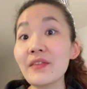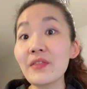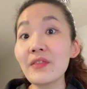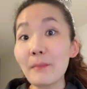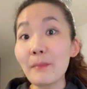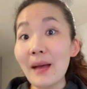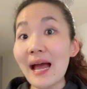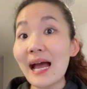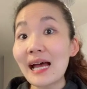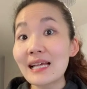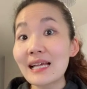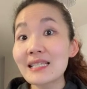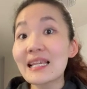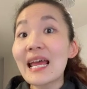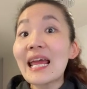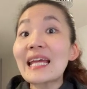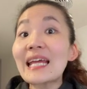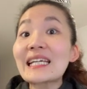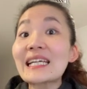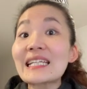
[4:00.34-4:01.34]
the past
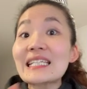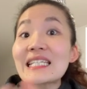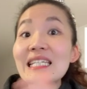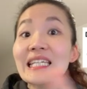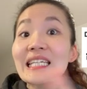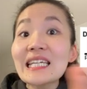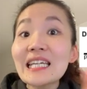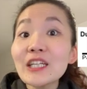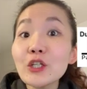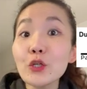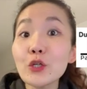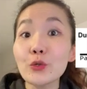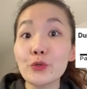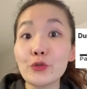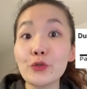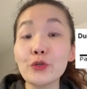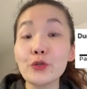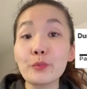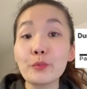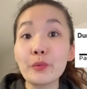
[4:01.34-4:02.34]
and continues to
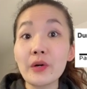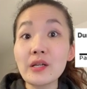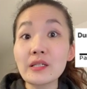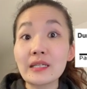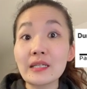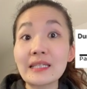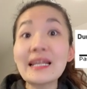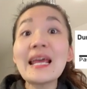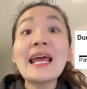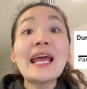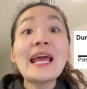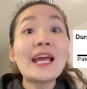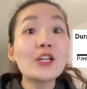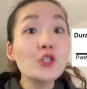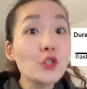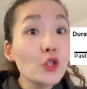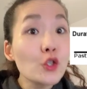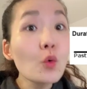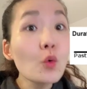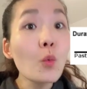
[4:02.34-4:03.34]
the present, and
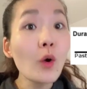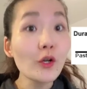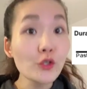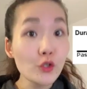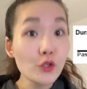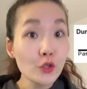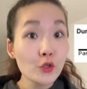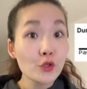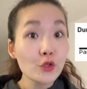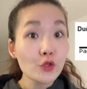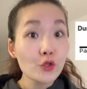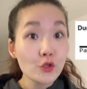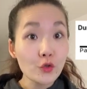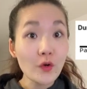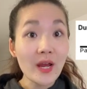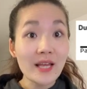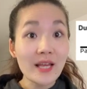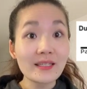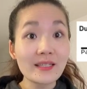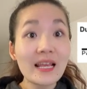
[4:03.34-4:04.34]
you want to
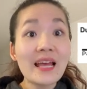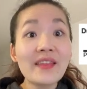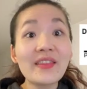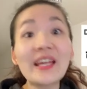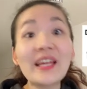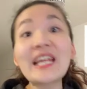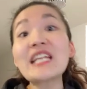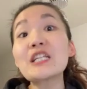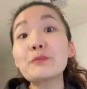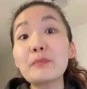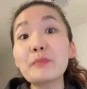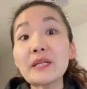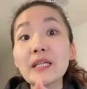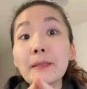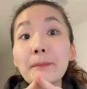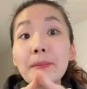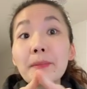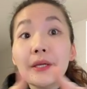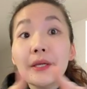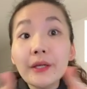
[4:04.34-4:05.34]
stress that it's been a
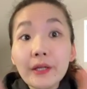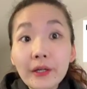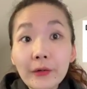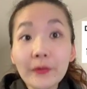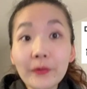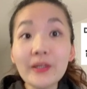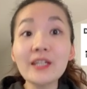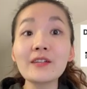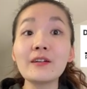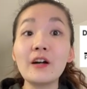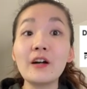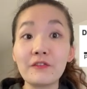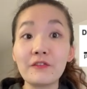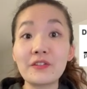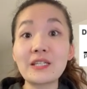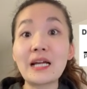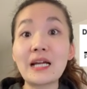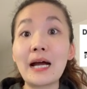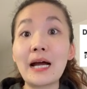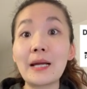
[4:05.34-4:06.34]
period of
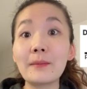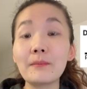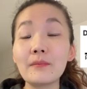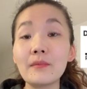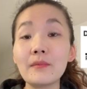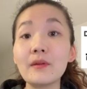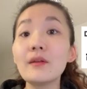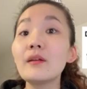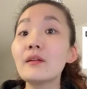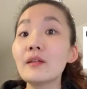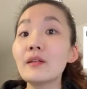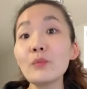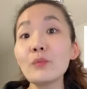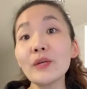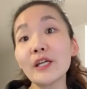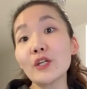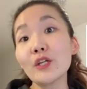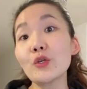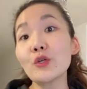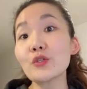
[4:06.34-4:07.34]
time, then we
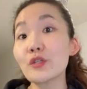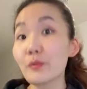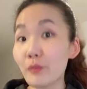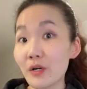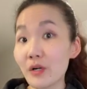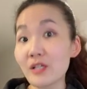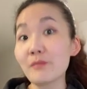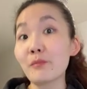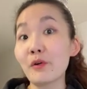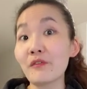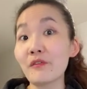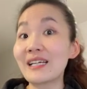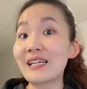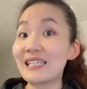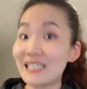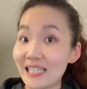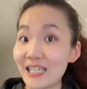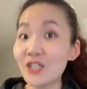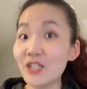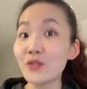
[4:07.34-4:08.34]
can use the present perfect
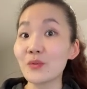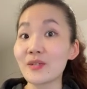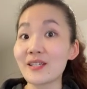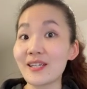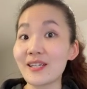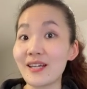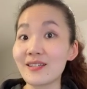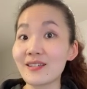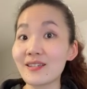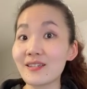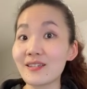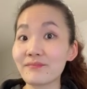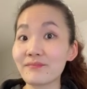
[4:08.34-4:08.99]
continuous tense.